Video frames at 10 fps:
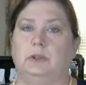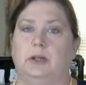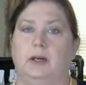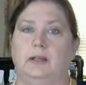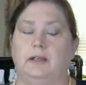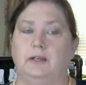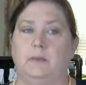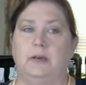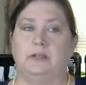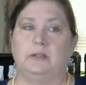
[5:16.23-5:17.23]
and that
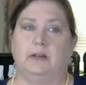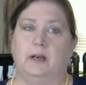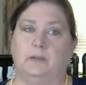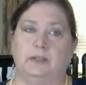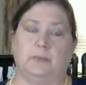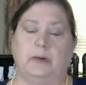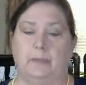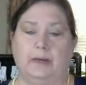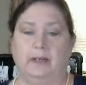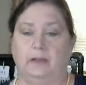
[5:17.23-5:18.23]
depends on how much prep
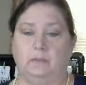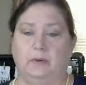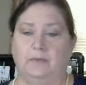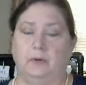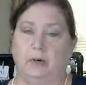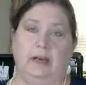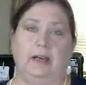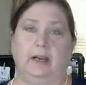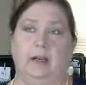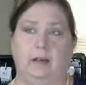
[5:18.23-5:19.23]
I did
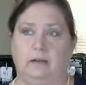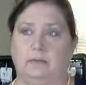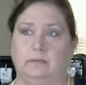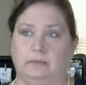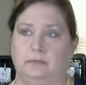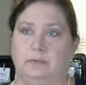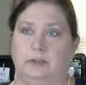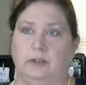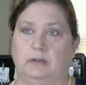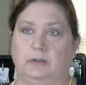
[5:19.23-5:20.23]
beforehand, and
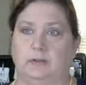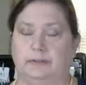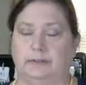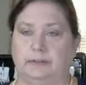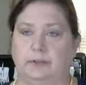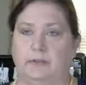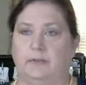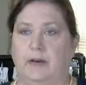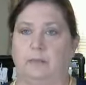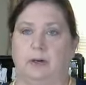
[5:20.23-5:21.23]
is the
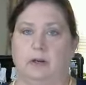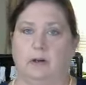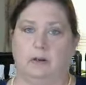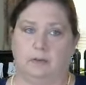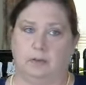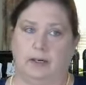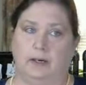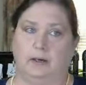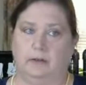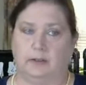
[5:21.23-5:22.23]
fabric all
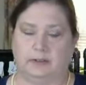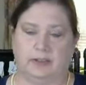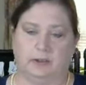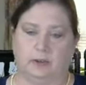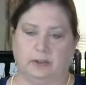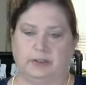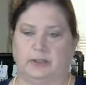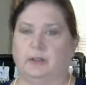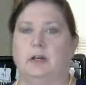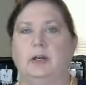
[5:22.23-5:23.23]
ironed, etc.,
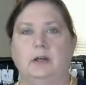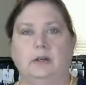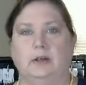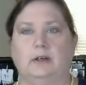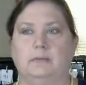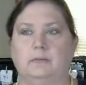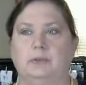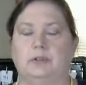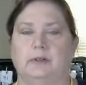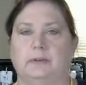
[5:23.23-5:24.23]
etc.
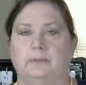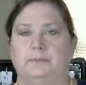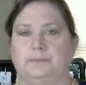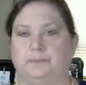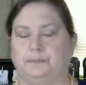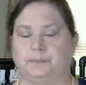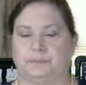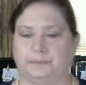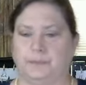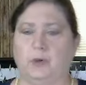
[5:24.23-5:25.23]
So,
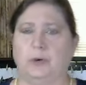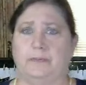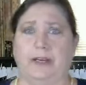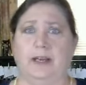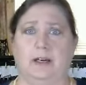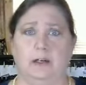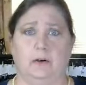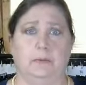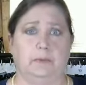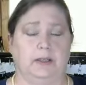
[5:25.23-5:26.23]
or if I get
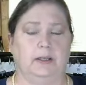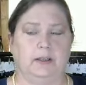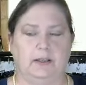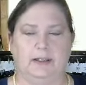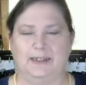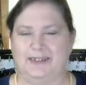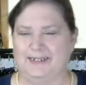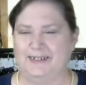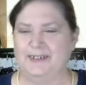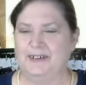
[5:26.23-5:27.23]
interrupted.
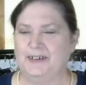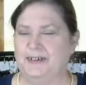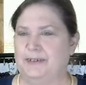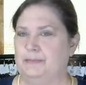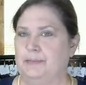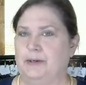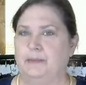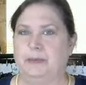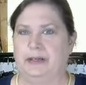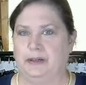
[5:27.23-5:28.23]
um,
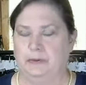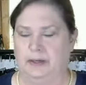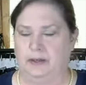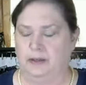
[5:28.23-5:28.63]
but anyway,